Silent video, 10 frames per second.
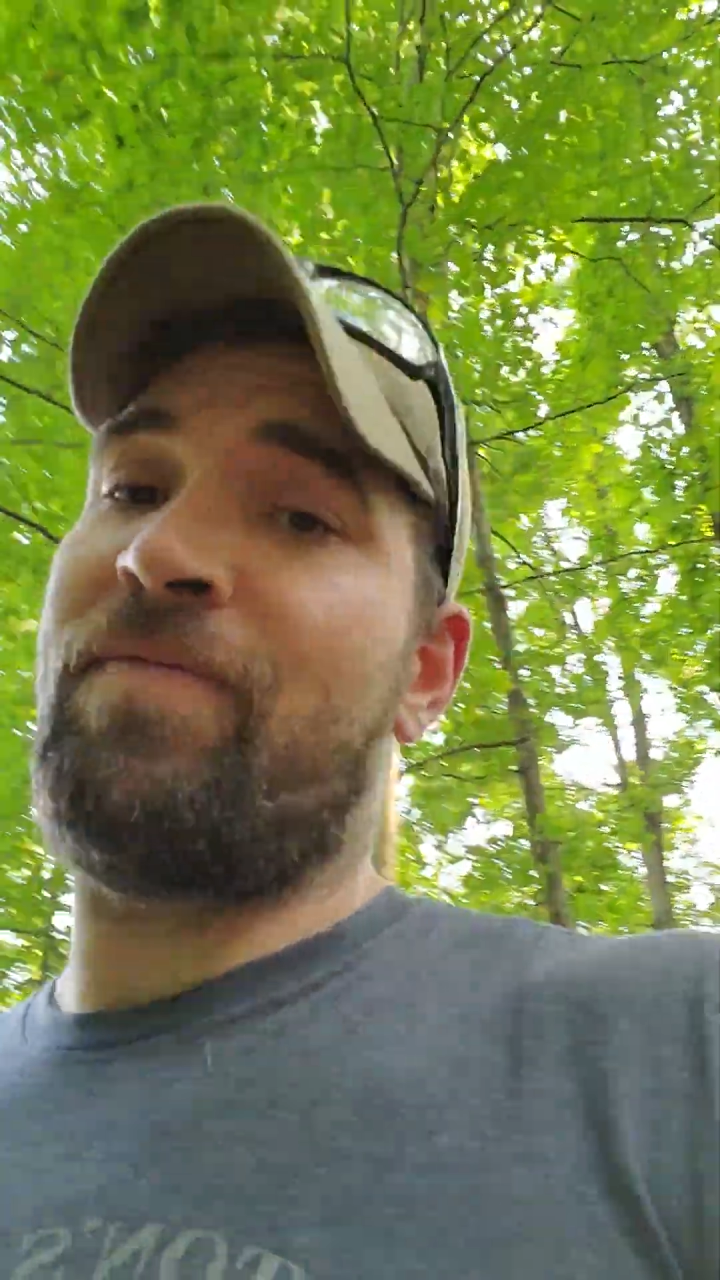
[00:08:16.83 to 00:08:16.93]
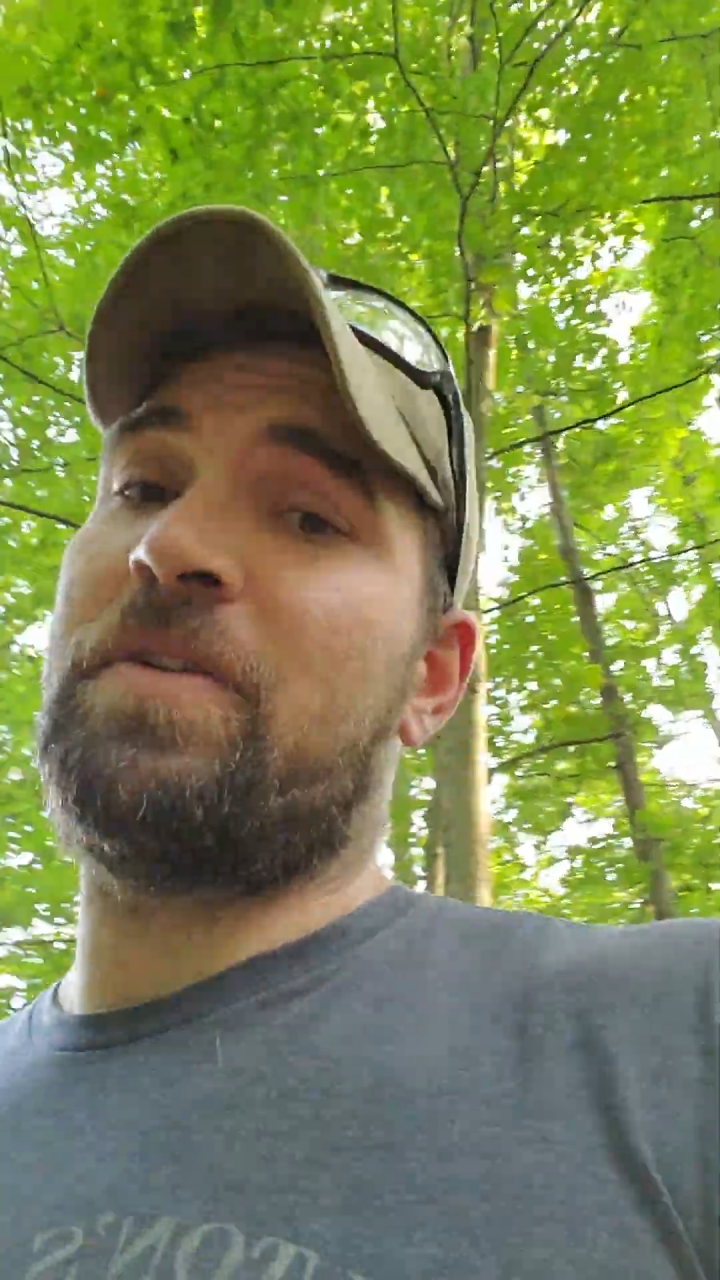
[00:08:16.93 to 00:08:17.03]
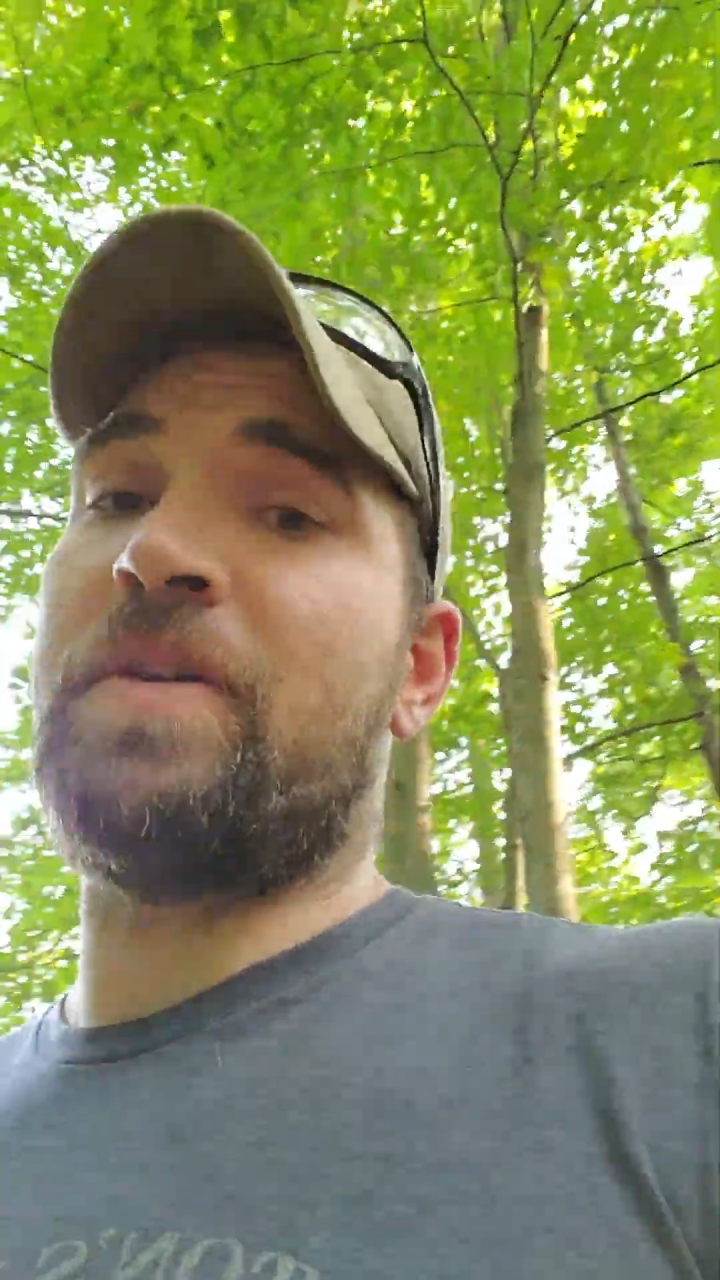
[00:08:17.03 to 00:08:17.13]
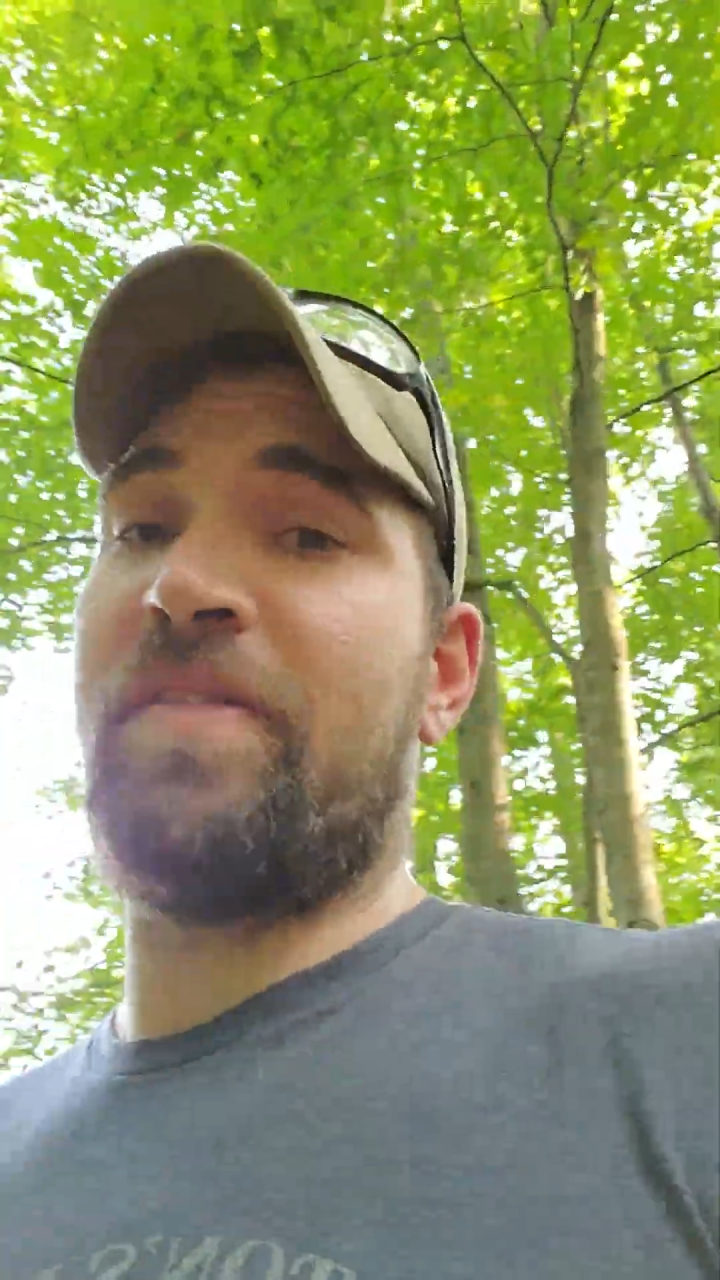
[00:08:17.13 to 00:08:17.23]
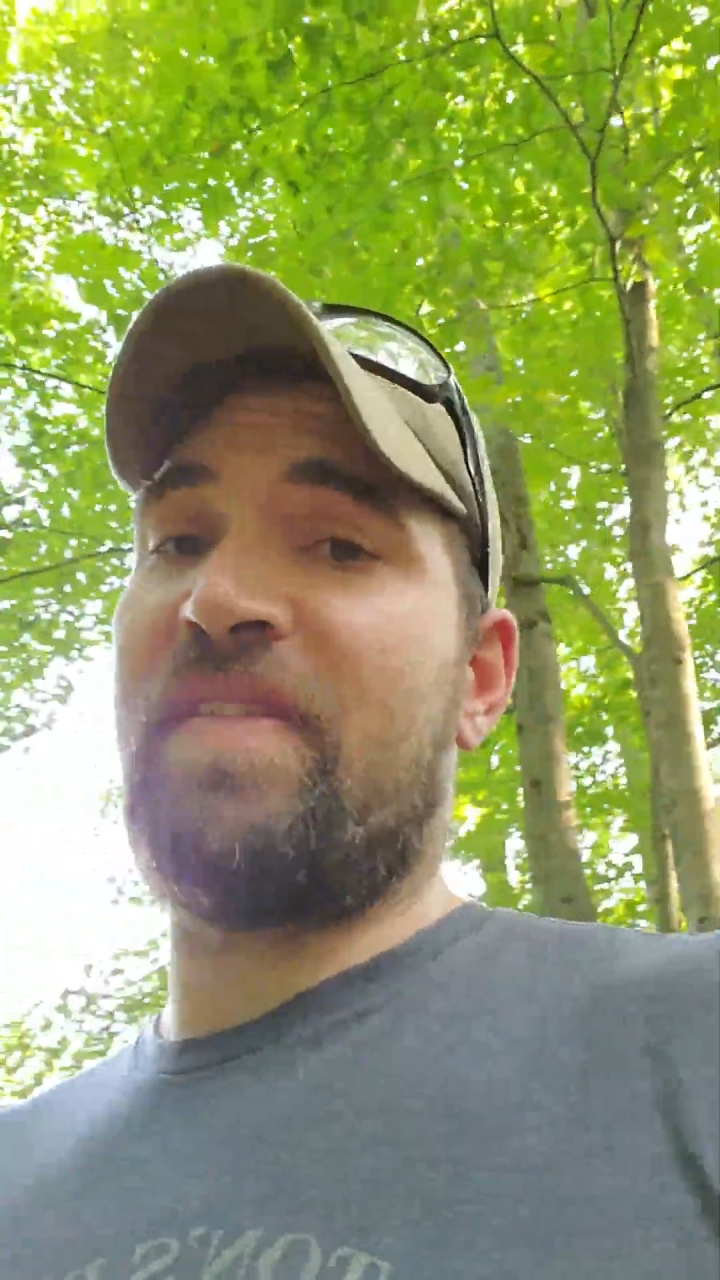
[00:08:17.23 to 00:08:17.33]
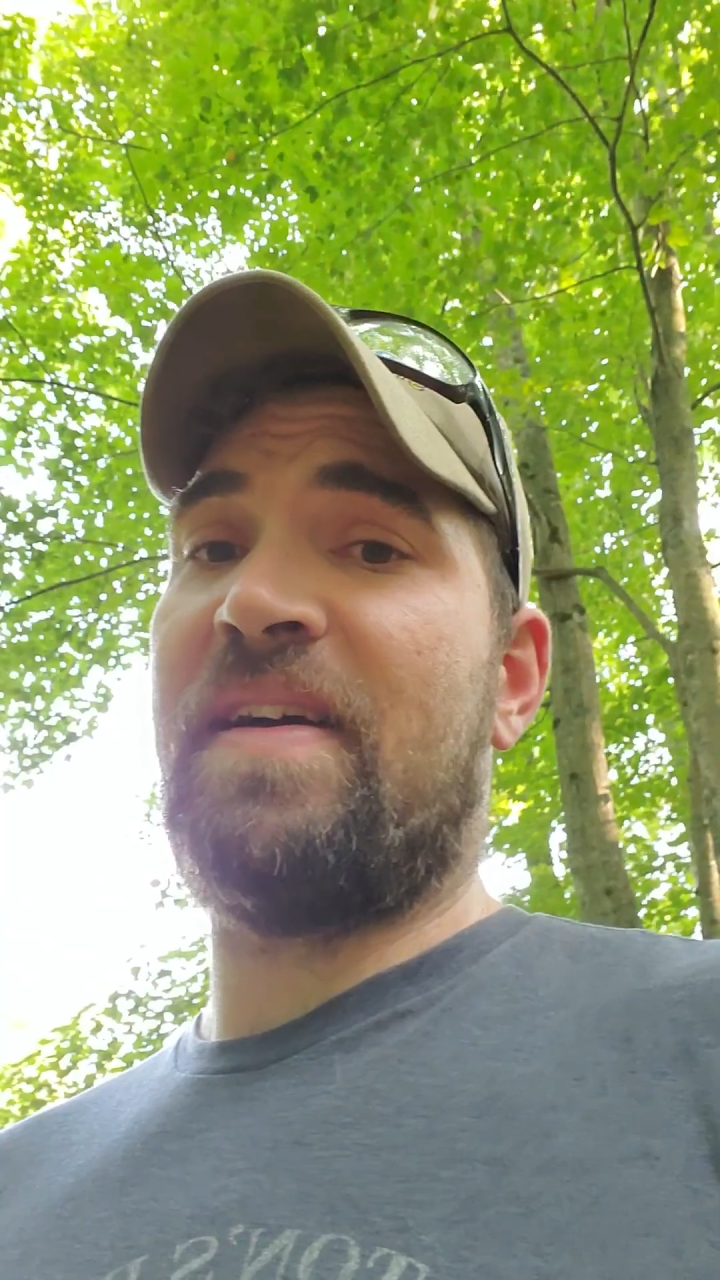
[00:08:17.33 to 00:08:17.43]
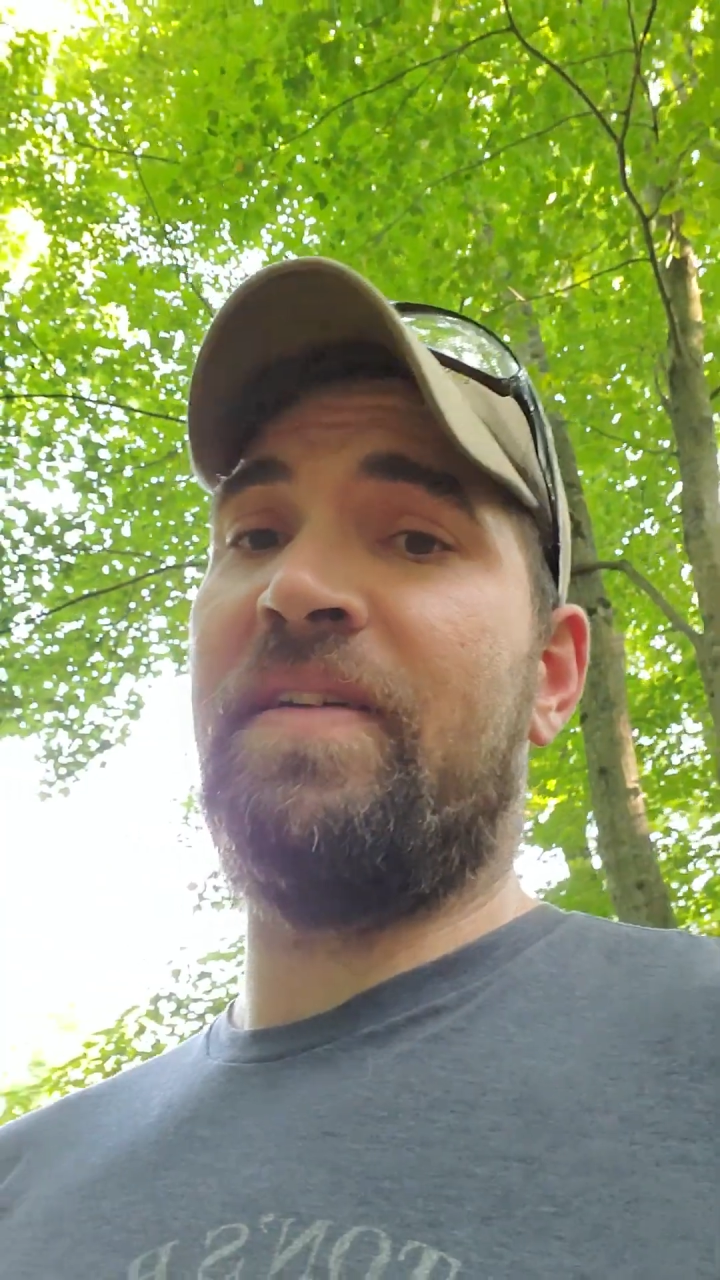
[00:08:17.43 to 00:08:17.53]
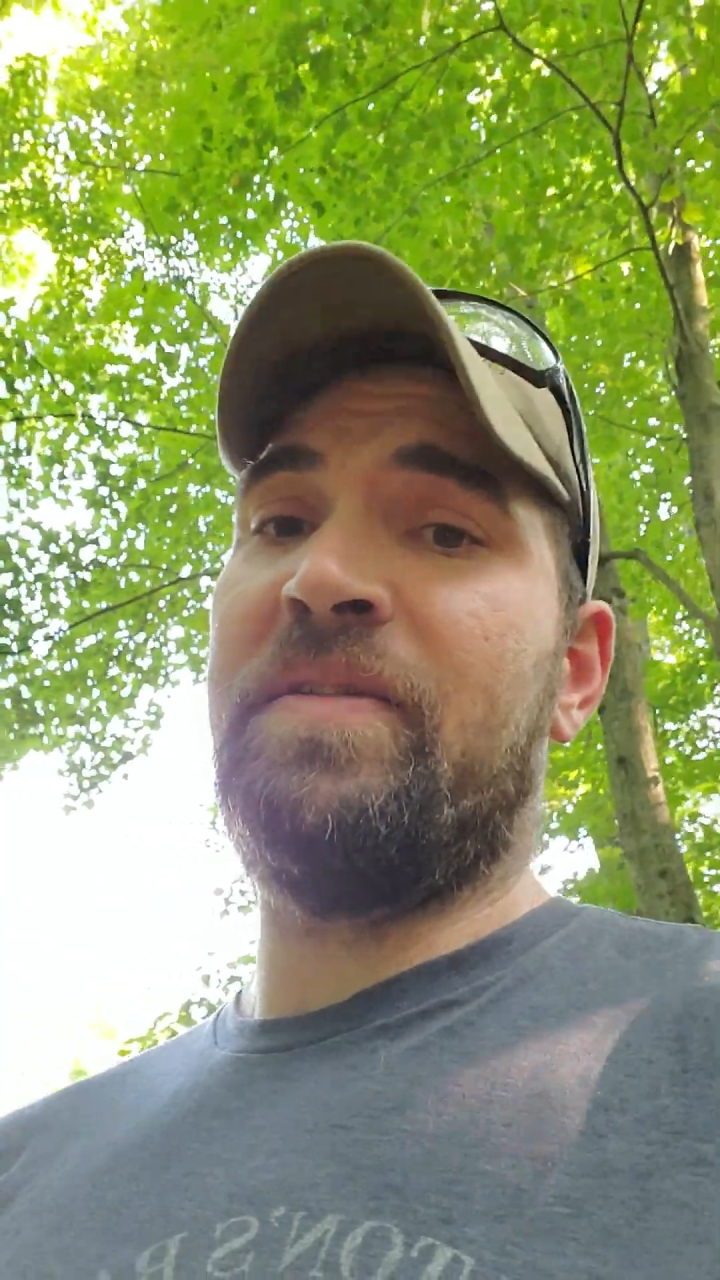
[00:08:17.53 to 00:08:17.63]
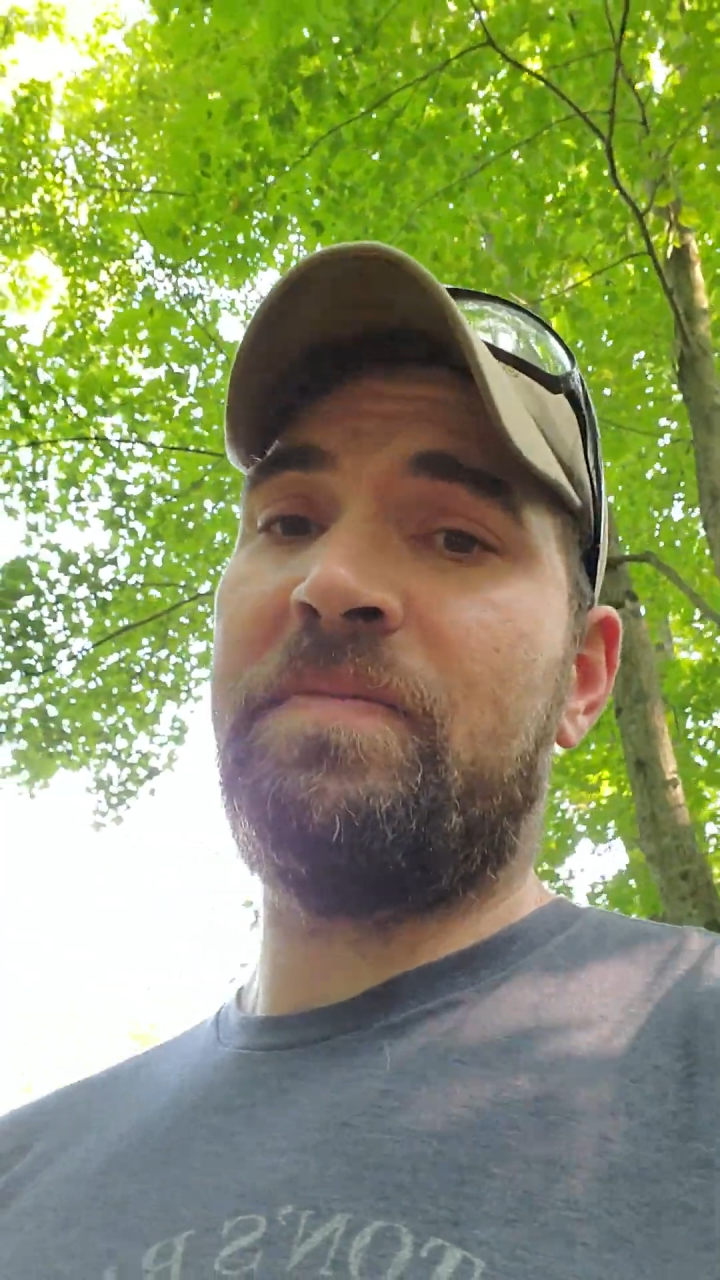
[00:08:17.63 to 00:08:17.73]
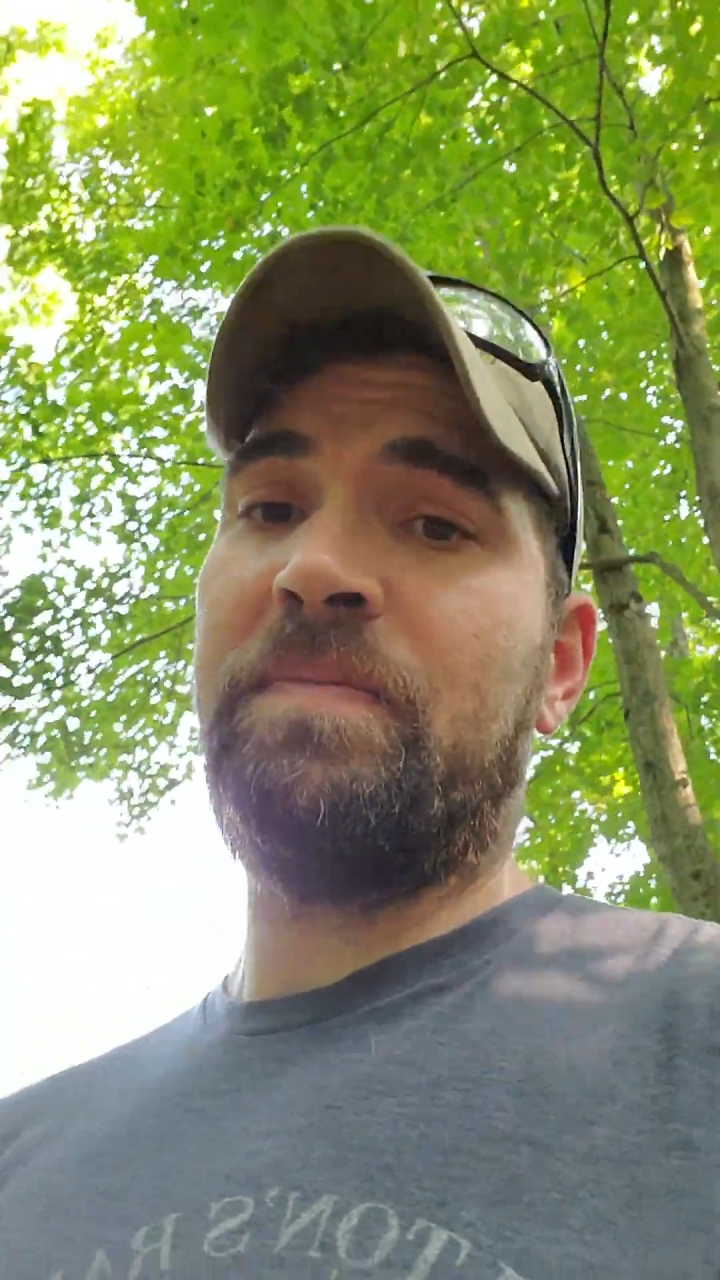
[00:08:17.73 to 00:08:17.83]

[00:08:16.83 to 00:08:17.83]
the trade value,